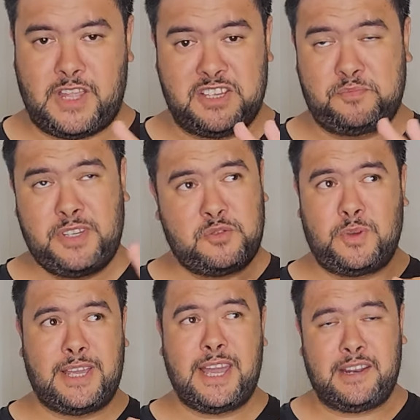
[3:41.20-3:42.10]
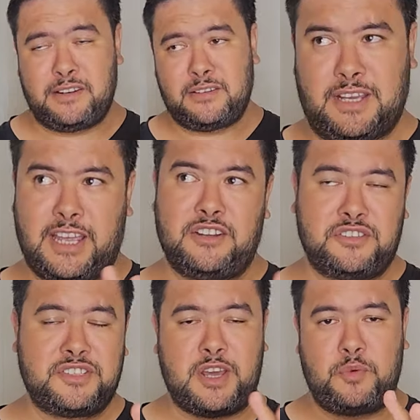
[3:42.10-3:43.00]
as best we can the
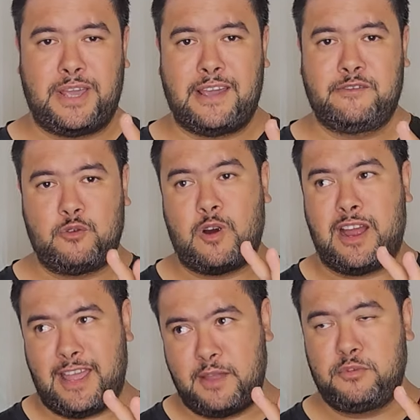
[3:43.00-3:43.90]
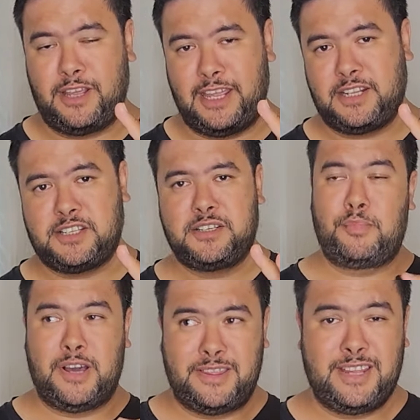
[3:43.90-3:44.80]
counters that we have or are able to get
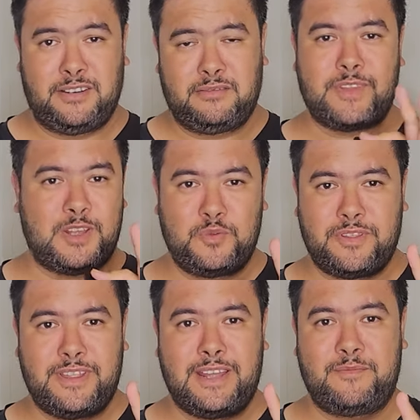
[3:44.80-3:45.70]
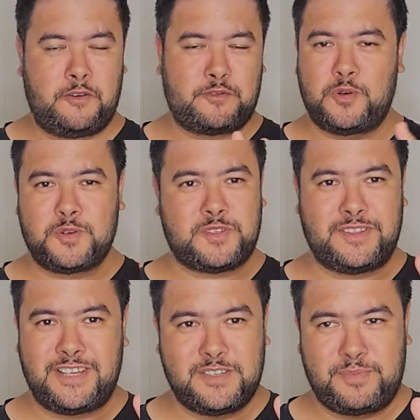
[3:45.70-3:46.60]
by then. And with that, of course,
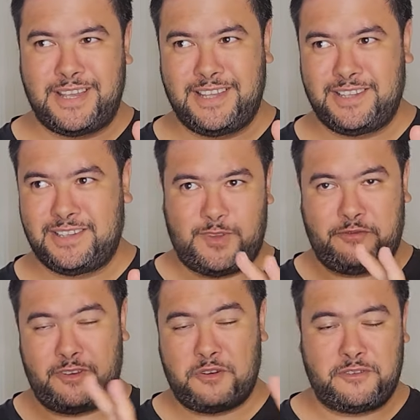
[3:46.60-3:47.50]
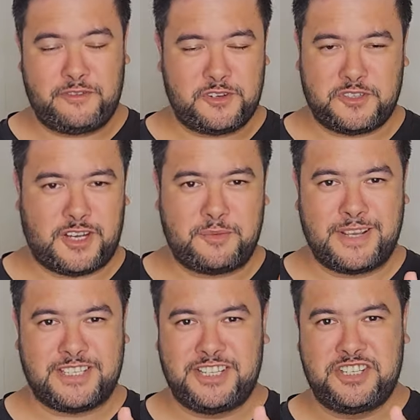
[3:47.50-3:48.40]
these being the very first
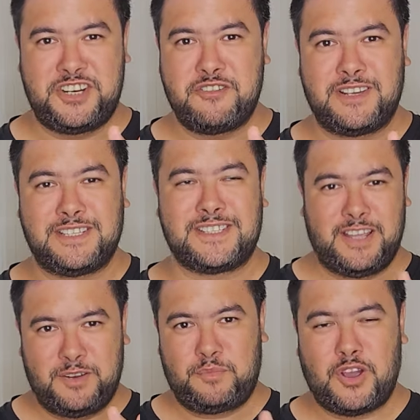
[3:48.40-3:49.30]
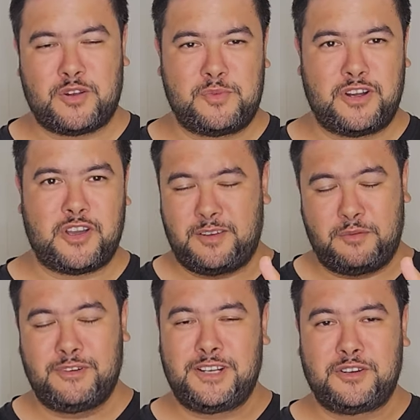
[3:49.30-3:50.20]
Dynamax Legendaries in Pokemon Go,
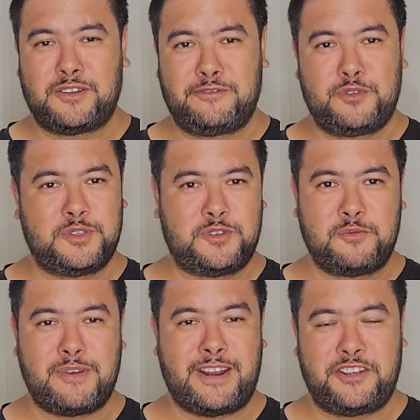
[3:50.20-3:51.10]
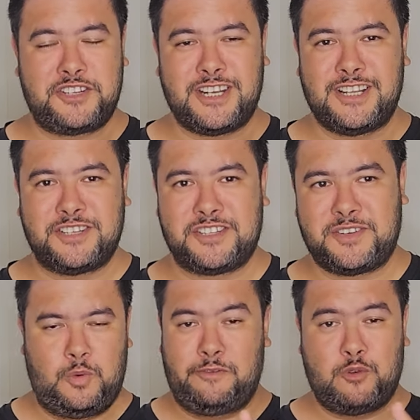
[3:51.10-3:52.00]
I'm really looking forward to a brand new challenge.
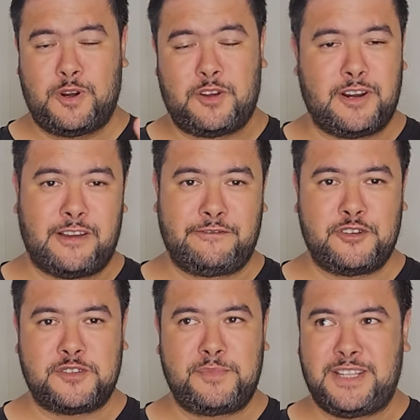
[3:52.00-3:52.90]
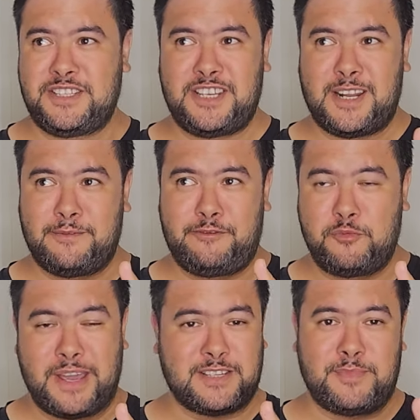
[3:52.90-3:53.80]
We've already got our first meet set up for
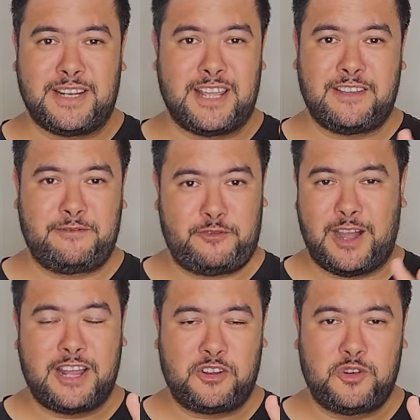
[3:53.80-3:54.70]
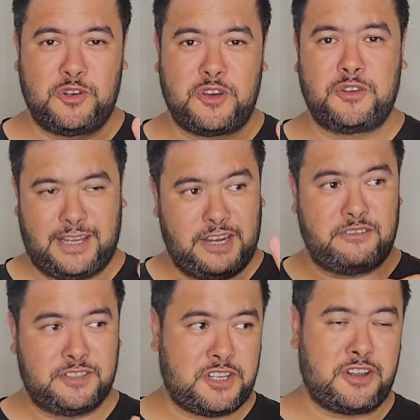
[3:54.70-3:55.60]
Max Monday for Articuno here
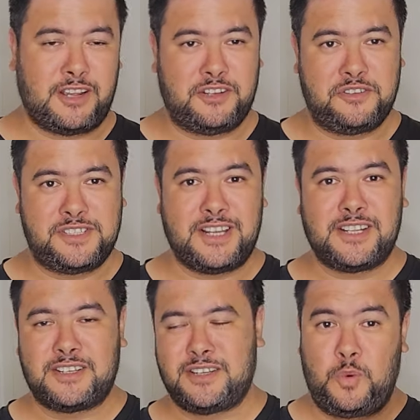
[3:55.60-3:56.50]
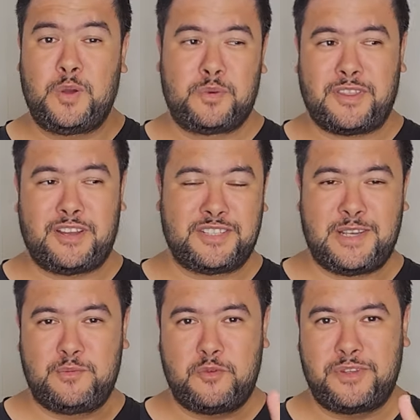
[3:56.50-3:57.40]
in Tauranga, New Zealand, where with our
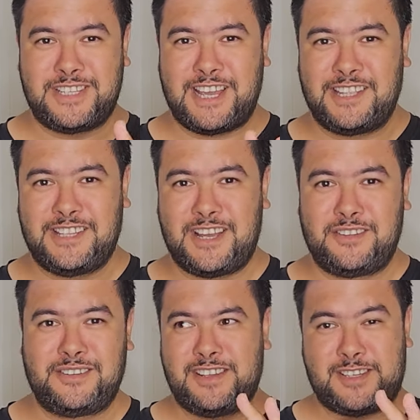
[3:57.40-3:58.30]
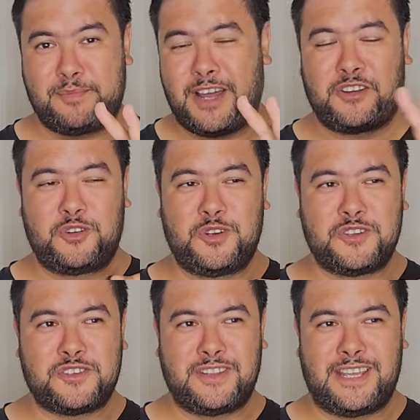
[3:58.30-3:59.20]
team we'll be taking down some
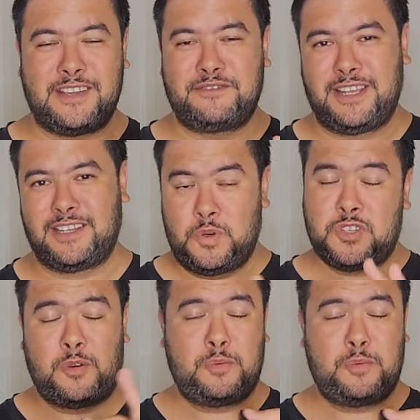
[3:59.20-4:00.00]
Articunos on the evening, which I'll